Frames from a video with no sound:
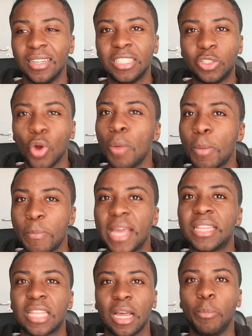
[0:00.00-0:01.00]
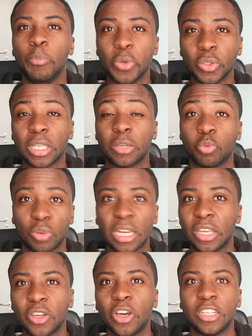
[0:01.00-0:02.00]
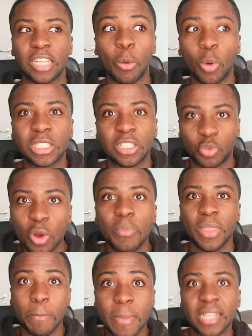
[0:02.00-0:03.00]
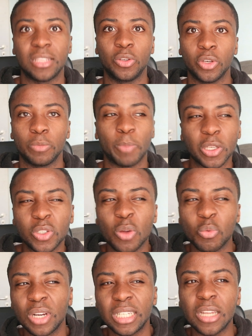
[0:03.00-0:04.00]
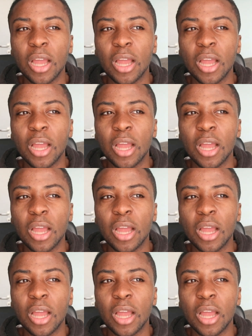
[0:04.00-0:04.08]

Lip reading: the drummer made that music really good. It was the drum that made the good, but you don't really